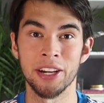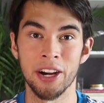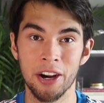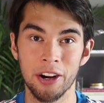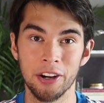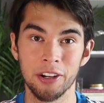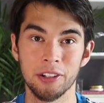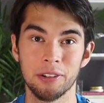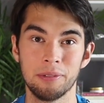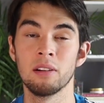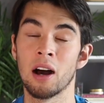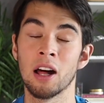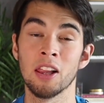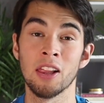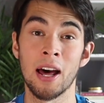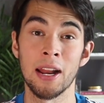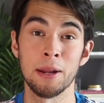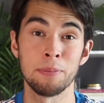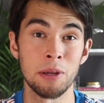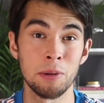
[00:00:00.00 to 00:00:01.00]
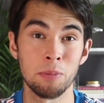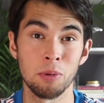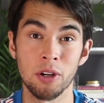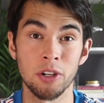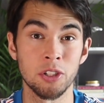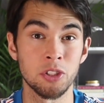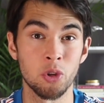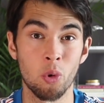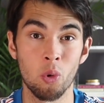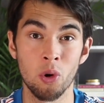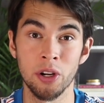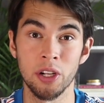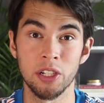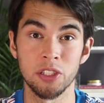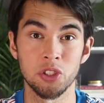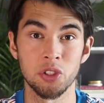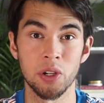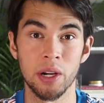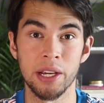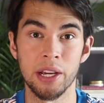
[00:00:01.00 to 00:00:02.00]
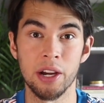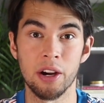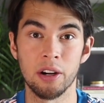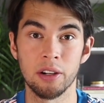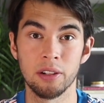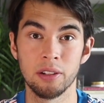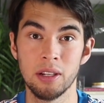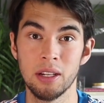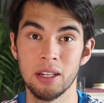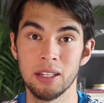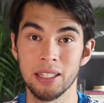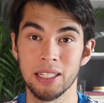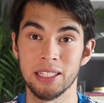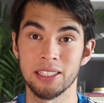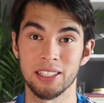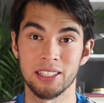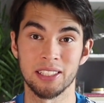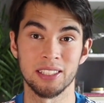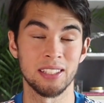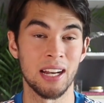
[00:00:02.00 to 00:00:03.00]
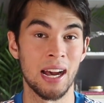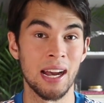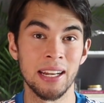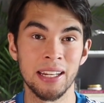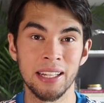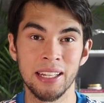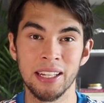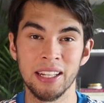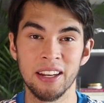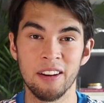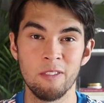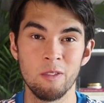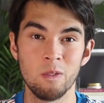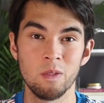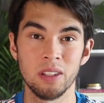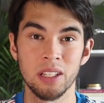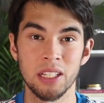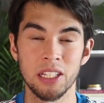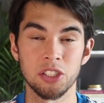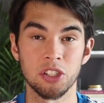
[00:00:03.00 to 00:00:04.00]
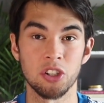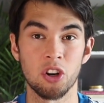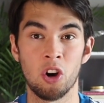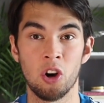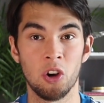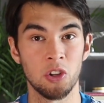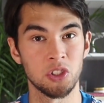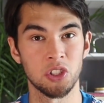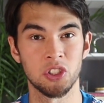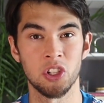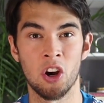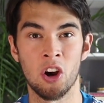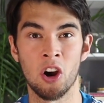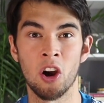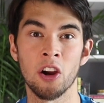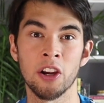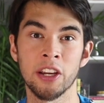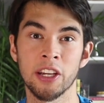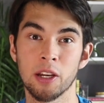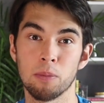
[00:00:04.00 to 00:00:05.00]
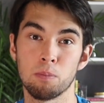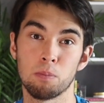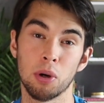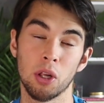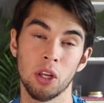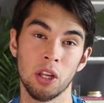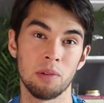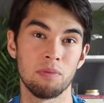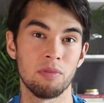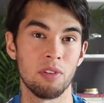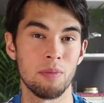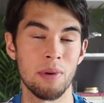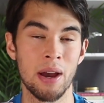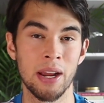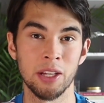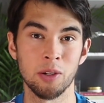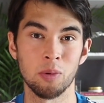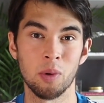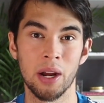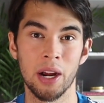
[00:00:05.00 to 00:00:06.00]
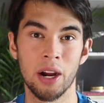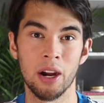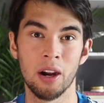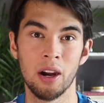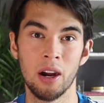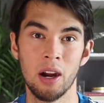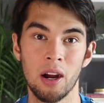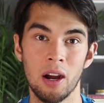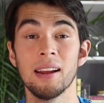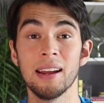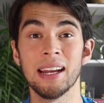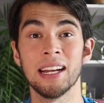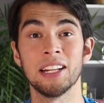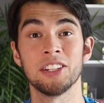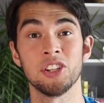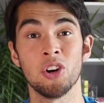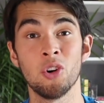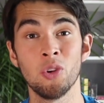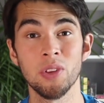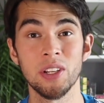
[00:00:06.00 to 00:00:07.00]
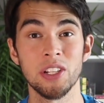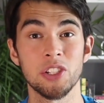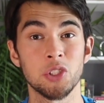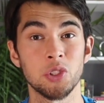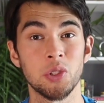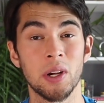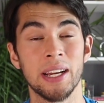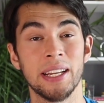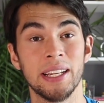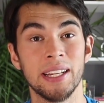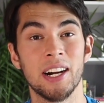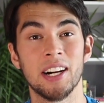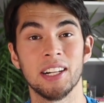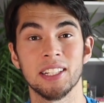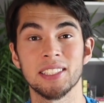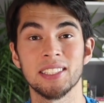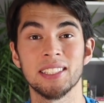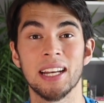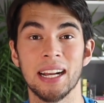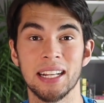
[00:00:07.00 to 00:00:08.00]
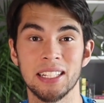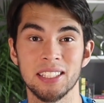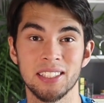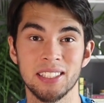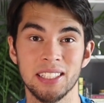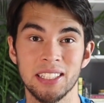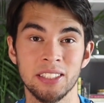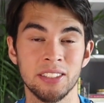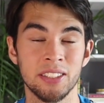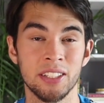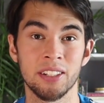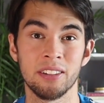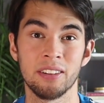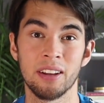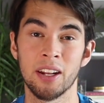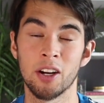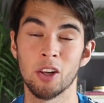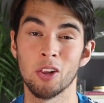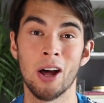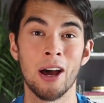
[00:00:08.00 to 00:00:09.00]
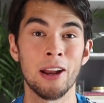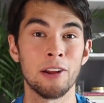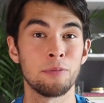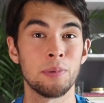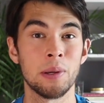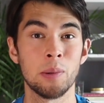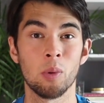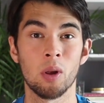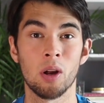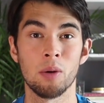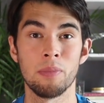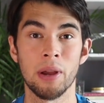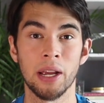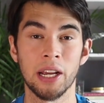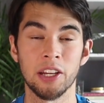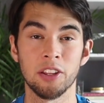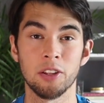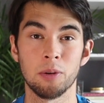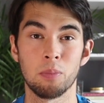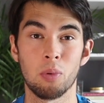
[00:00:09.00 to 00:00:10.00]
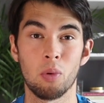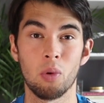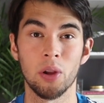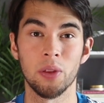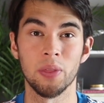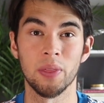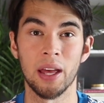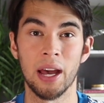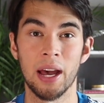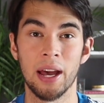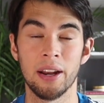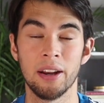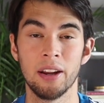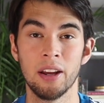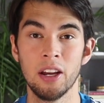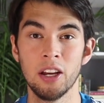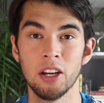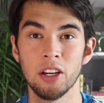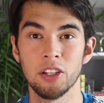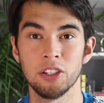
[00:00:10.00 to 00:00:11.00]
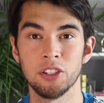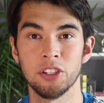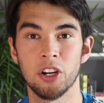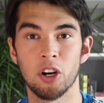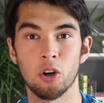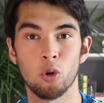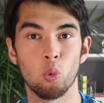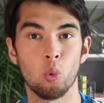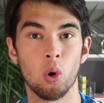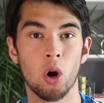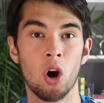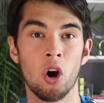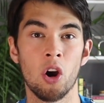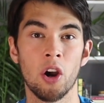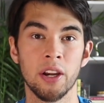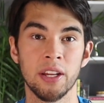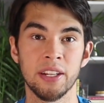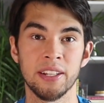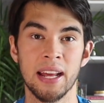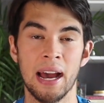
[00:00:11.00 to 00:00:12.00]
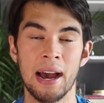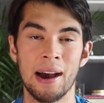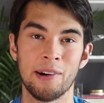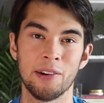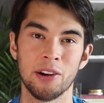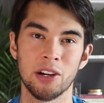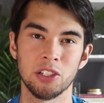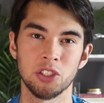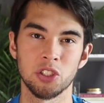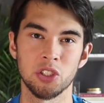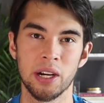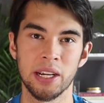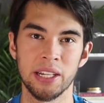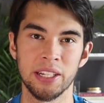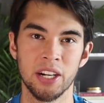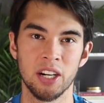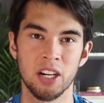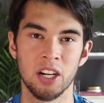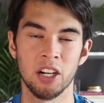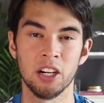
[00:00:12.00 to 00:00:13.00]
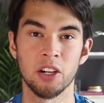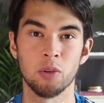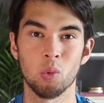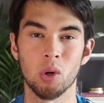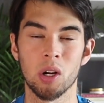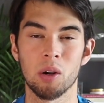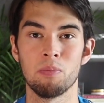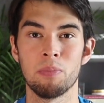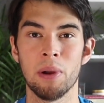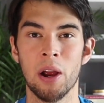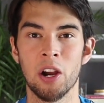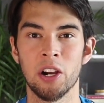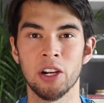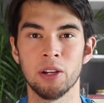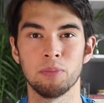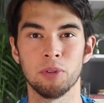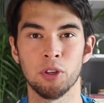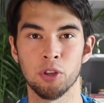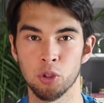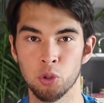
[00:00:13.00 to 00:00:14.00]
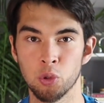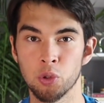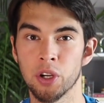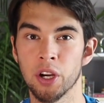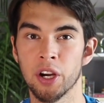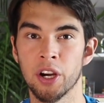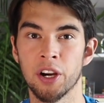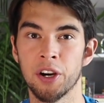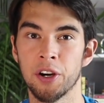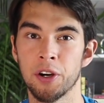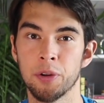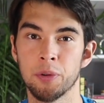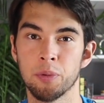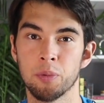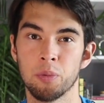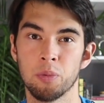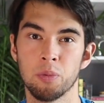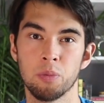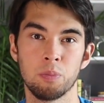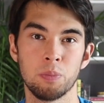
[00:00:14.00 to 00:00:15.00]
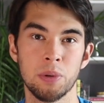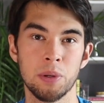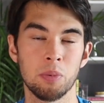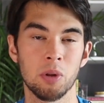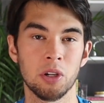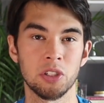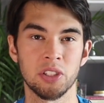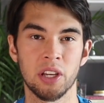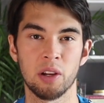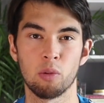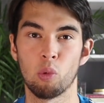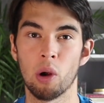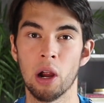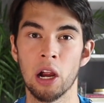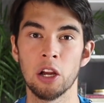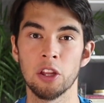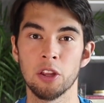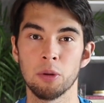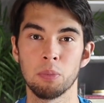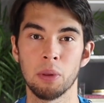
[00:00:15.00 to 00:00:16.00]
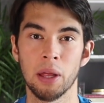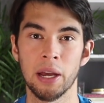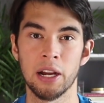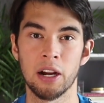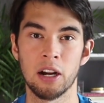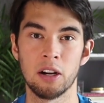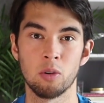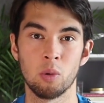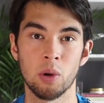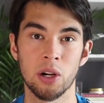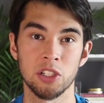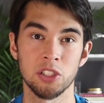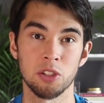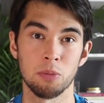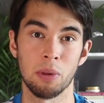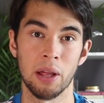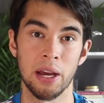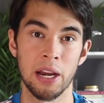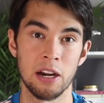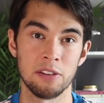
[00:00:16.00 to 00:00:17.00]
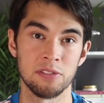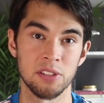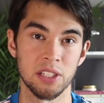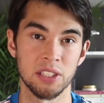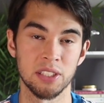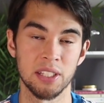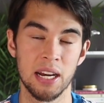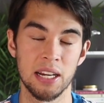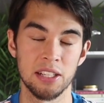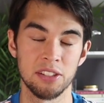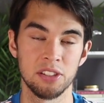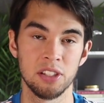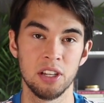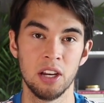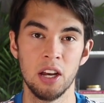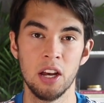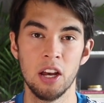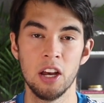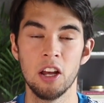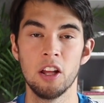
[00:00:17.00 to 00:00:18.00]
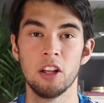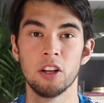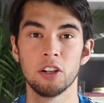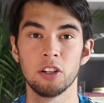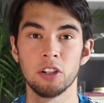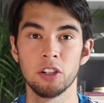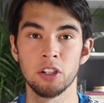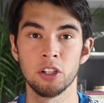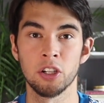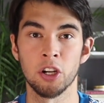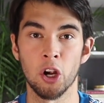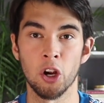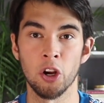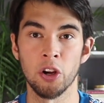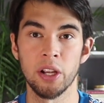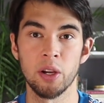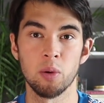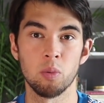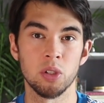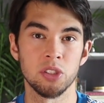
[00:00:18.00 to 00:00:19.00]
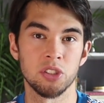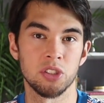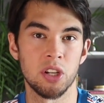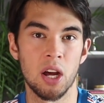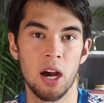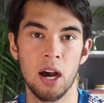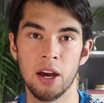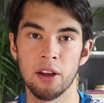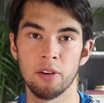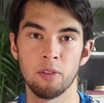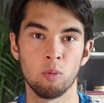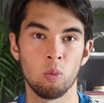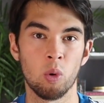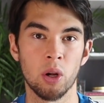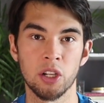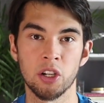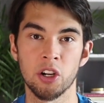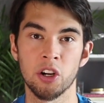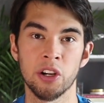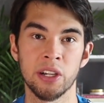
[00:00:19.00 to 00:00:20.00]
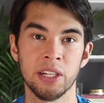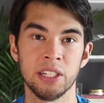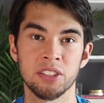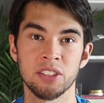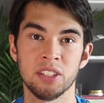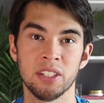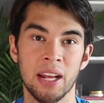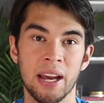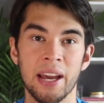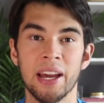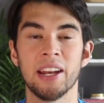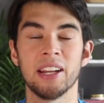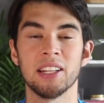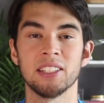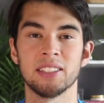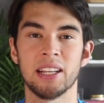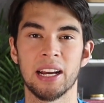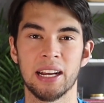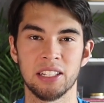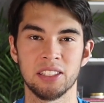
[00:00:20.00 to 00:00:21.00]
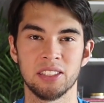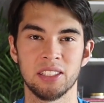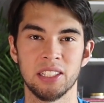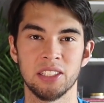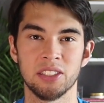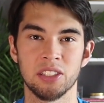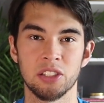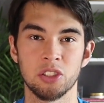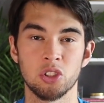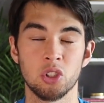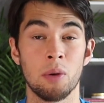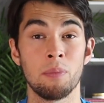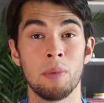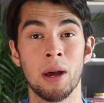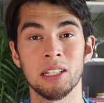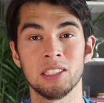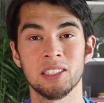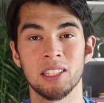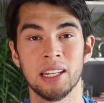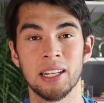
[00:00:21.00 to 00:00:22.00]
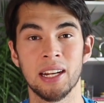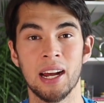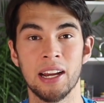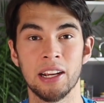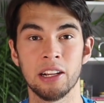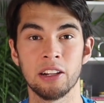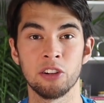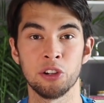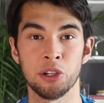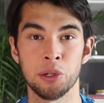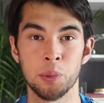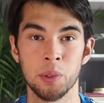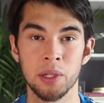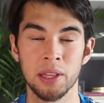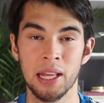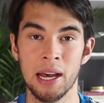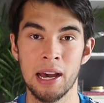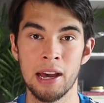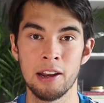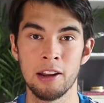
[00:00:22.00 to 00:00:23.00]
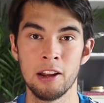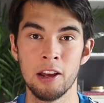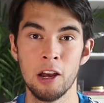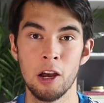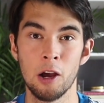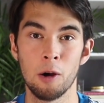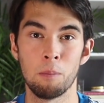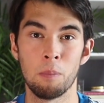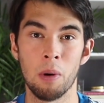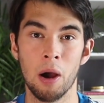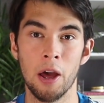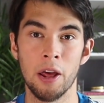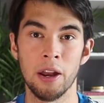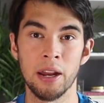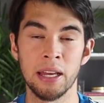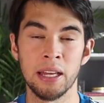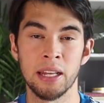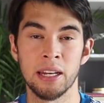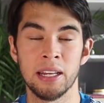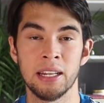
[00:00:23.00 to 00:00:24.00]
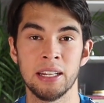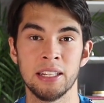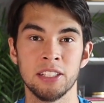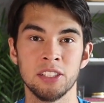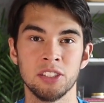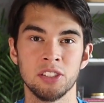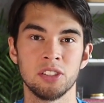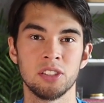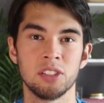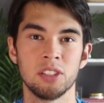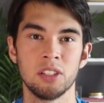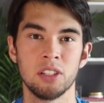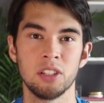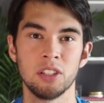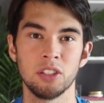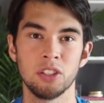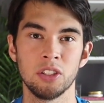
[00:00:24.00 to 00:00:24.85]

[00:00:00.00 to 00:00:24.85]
Young. A lot of people are torn on Trae Young. He's exciting, he's an all-star, he can pull up from anywhere. It's only Trae Young's second season, and a lot of people are making the point that, you know, we're already down on Trae Young and we're comparing him to Luka, and people are saying, where's the playoff success? Curry was not what Curry is today in his second season, so I'm not saying I agree with that, but it is